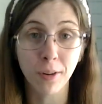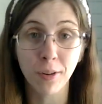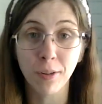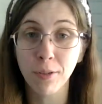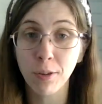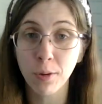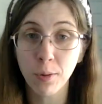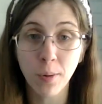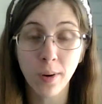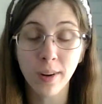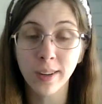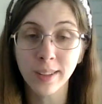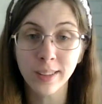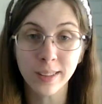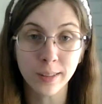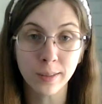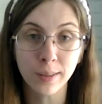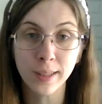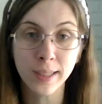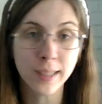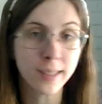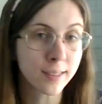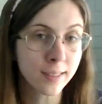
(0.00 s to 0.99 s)
If you want to do
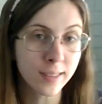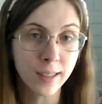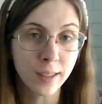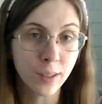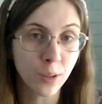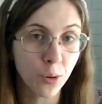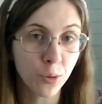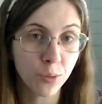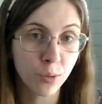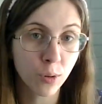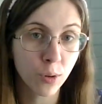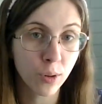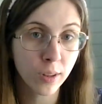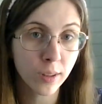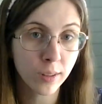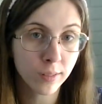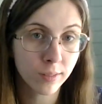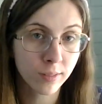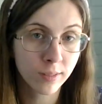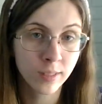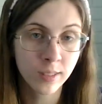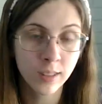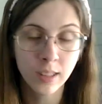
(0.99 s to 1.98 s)
it, I say go for it
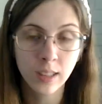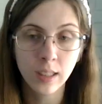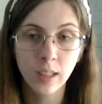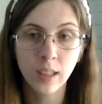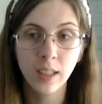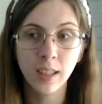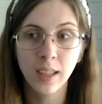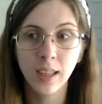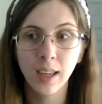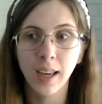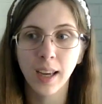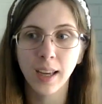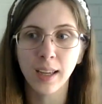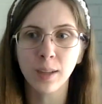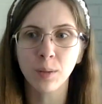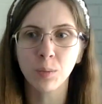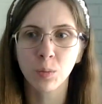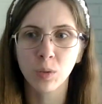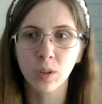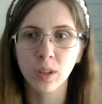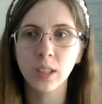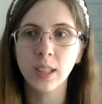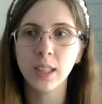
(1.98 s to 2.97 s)
it
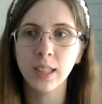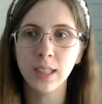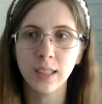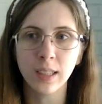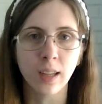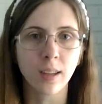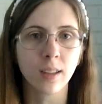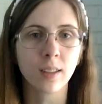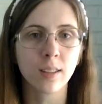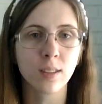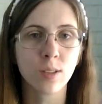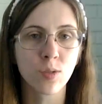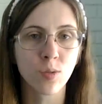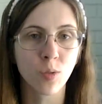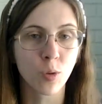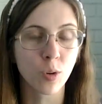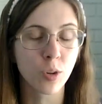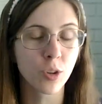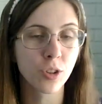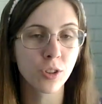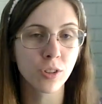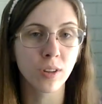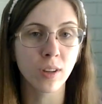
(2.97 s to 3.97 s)
really does
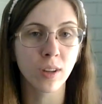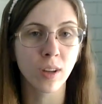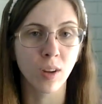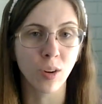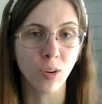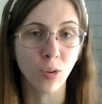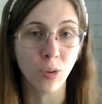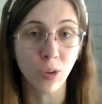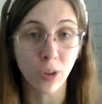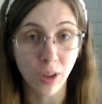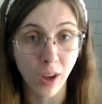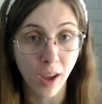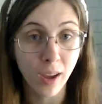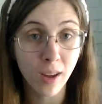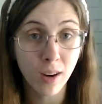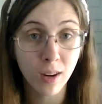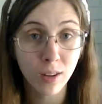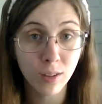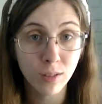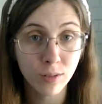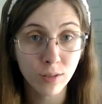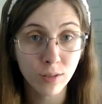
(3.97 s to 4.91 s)
force you to get creative.